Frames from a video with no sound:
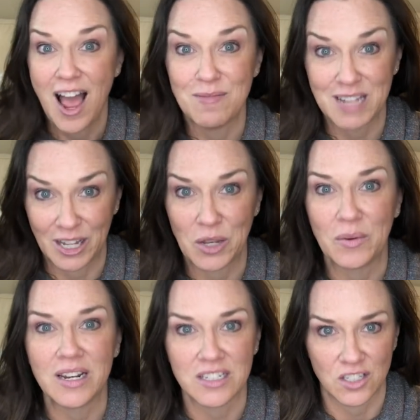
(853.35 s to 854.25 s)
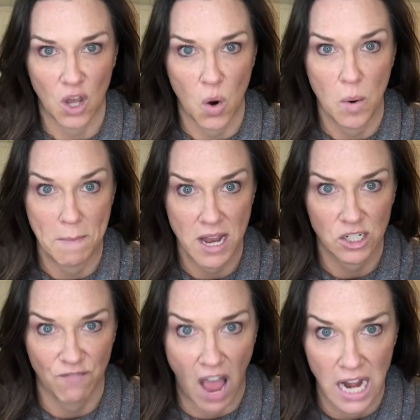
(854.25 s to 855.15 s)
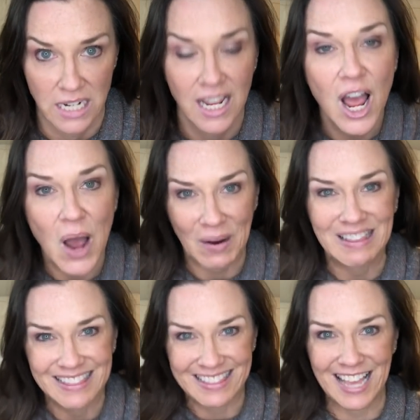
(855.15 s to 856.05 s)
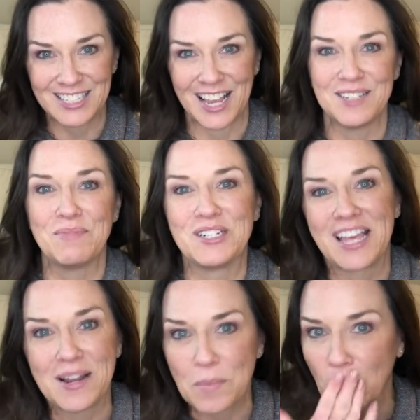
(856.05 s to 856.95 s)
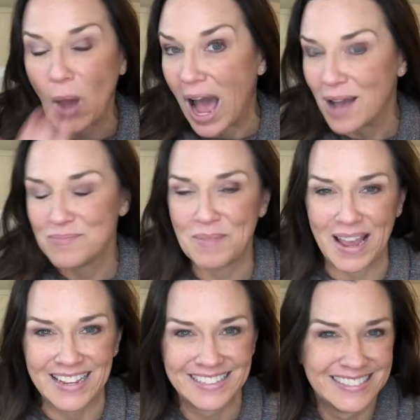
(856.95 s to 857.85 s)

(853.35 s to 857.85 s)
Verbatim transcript: I'm telling you, it is so much fun. Thanks guys, appreciate it. Bye.